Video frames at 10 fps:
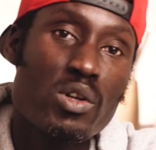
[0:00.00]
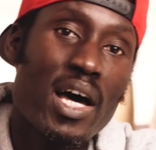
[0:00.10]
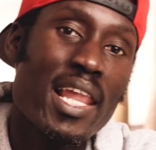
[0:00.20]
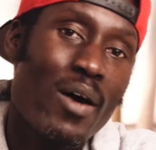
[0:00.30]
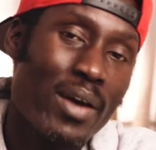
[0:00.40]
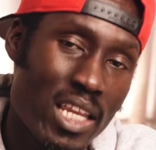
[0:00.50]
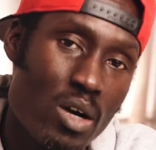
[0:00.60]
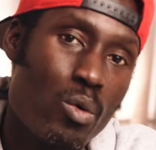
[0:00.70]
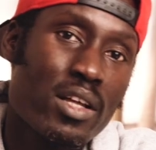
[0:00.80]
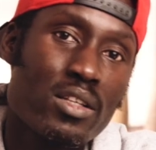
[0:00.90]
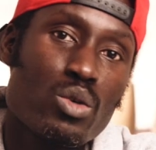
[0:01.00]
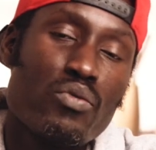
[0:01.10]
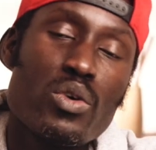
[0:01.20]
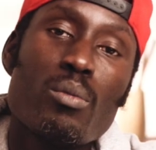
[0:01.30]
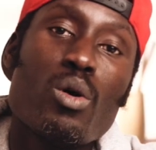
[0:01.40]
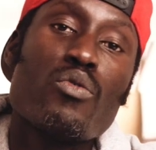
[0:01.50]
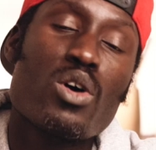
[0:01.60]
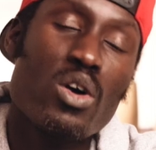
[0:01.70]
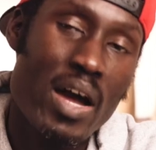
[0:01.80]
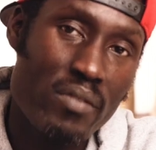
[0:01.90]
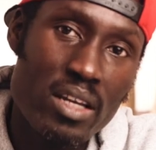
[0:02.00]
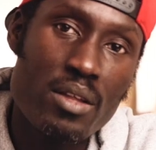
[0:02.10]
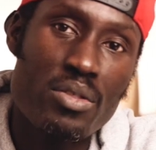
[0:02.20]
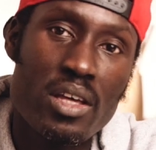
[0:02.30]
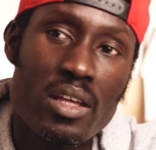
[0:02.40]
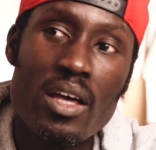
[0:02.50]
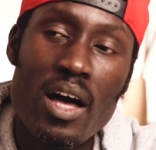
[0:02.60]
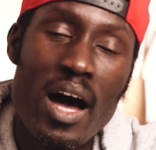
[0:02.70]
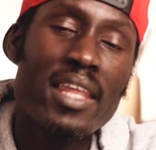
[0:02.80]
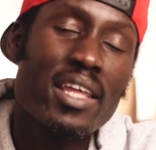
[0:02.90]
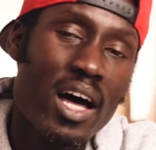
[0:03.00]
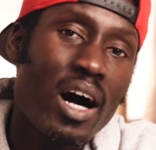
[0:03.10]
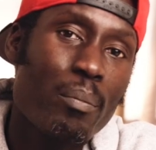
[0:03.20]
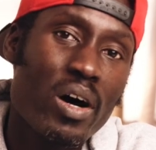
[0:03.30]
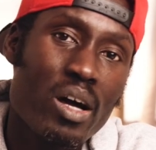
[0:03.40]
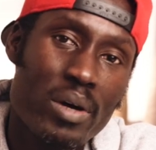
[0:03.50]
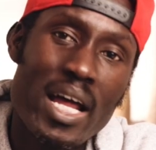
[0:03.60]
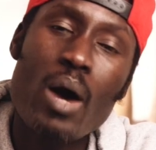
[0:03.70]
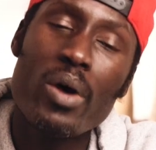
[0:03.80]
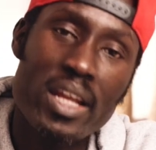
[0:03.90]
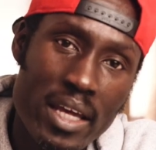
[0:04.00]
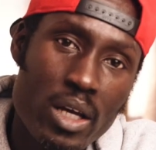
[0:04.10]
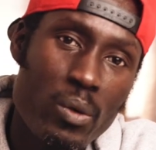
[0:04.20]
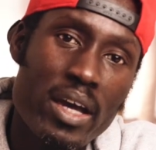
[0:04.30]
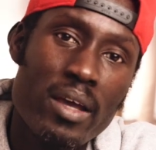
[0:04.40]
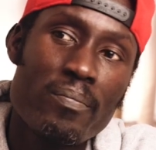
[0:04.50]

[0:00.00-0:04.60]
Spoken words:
for not allowing anyone to film or photograph anything in the car park, but I went anyway.